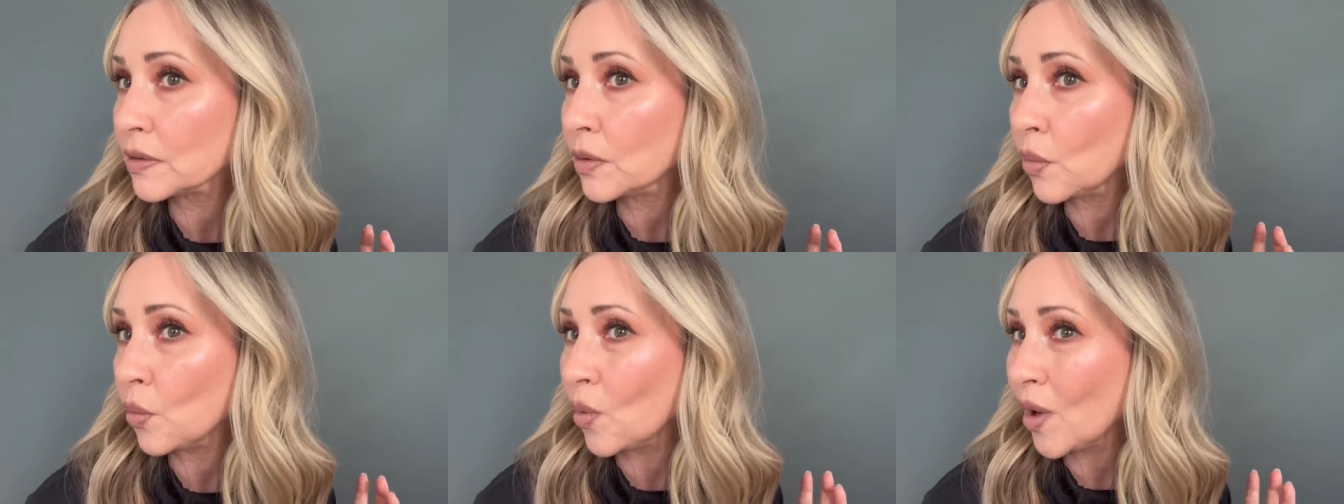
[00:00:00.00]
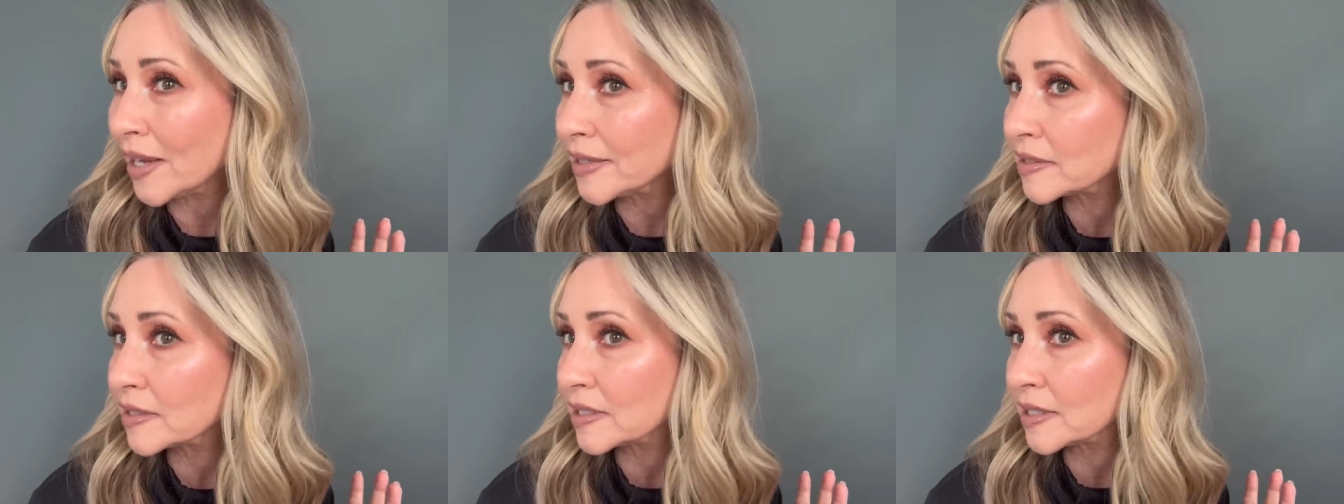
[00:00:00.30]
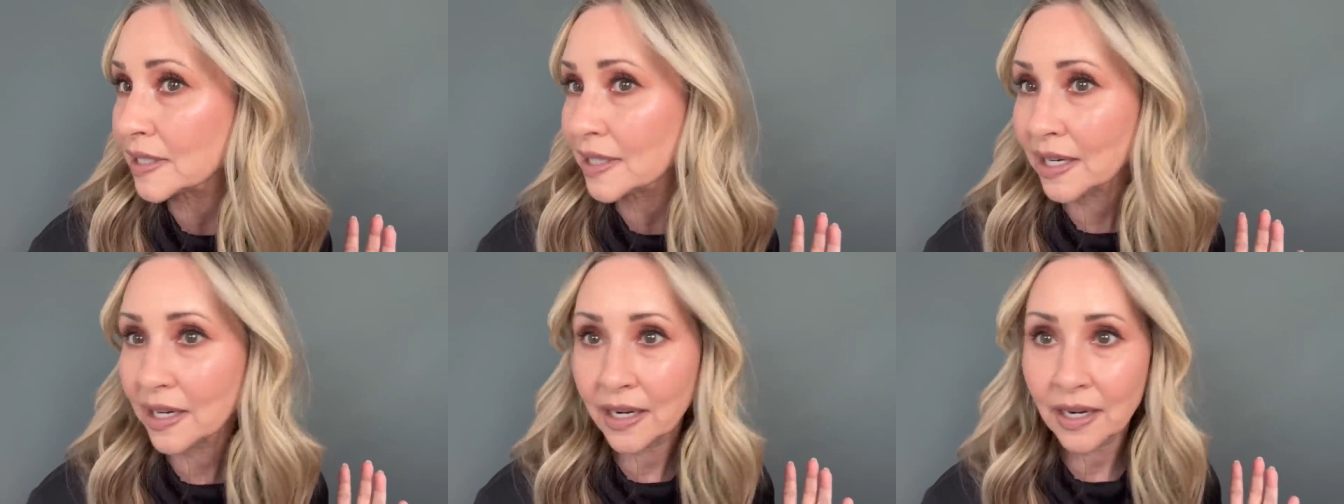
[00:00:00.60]

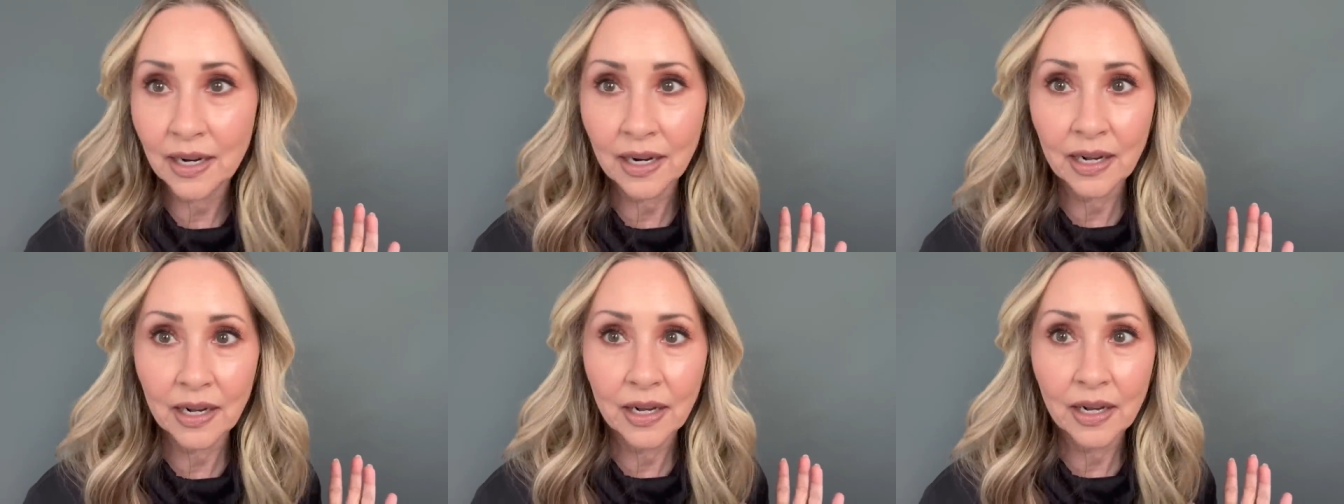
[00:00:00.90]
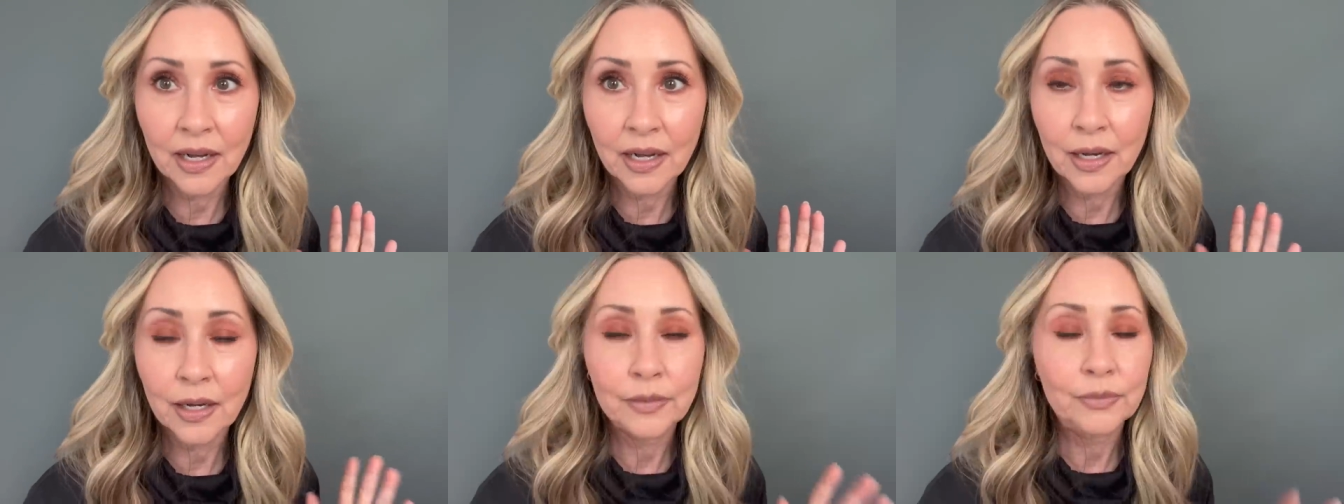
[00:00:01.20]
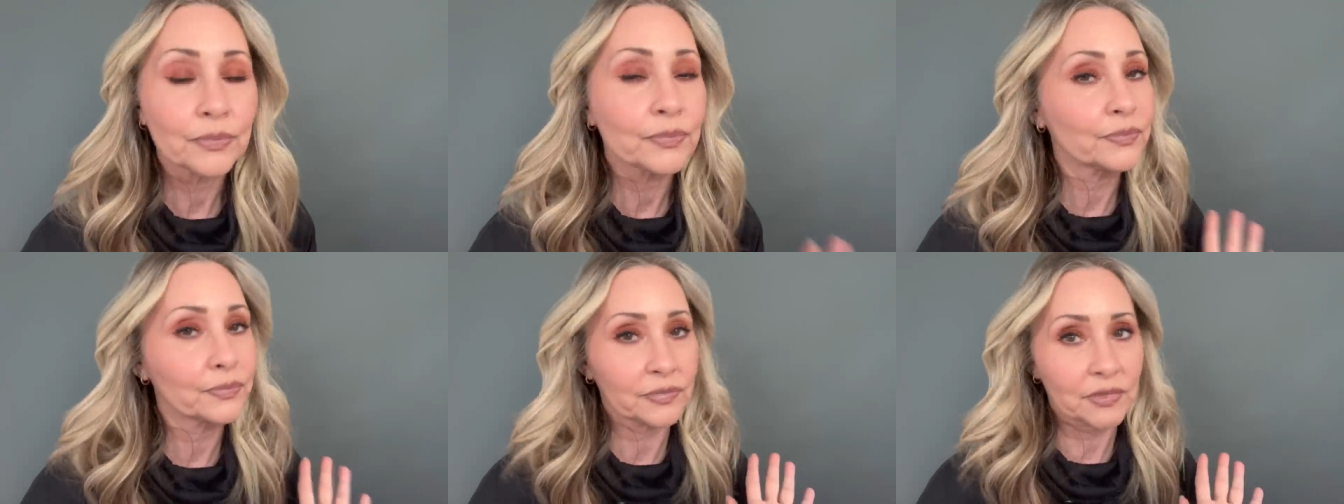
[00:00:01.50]
What?
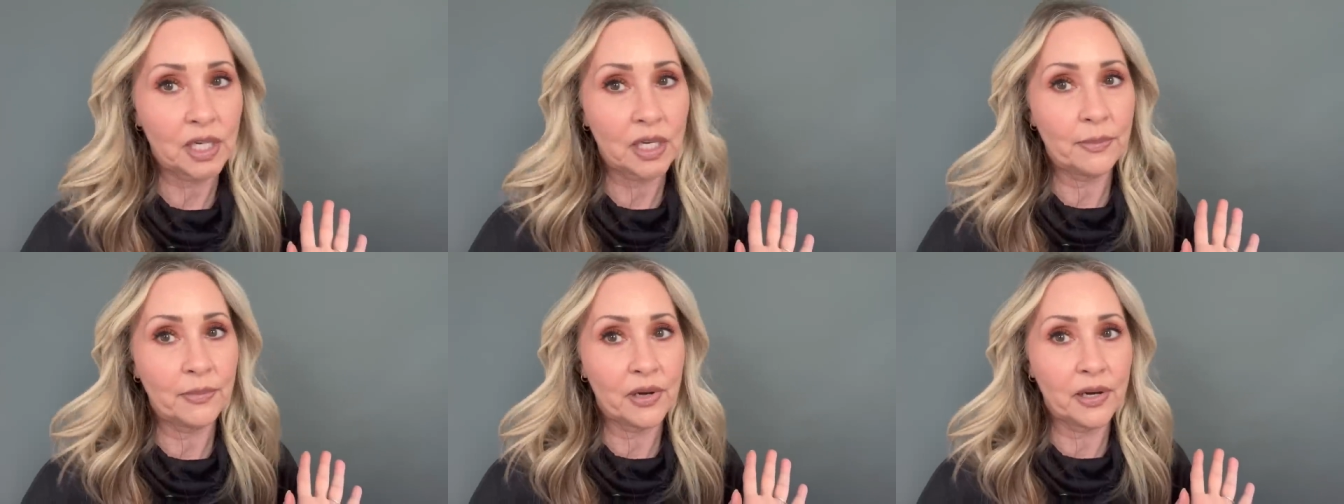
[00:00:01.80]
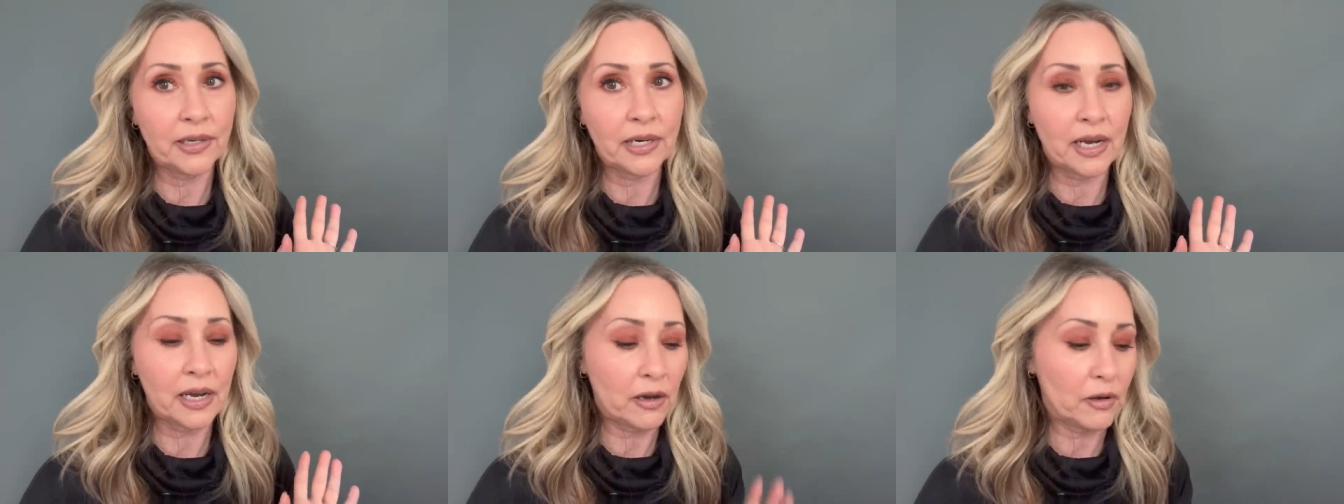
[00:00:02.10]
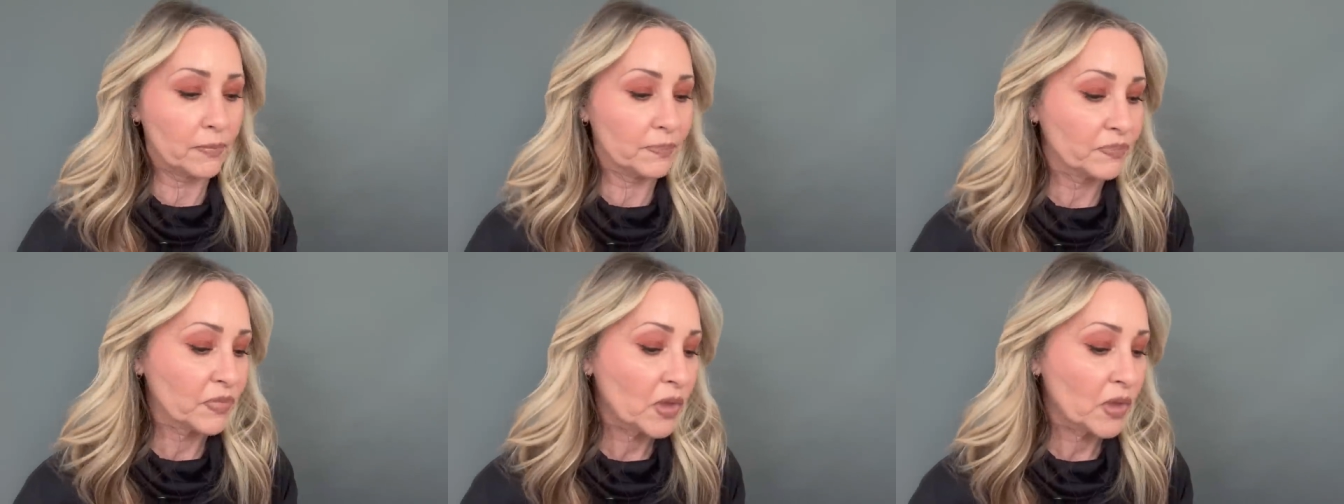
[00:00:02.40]
Come on now.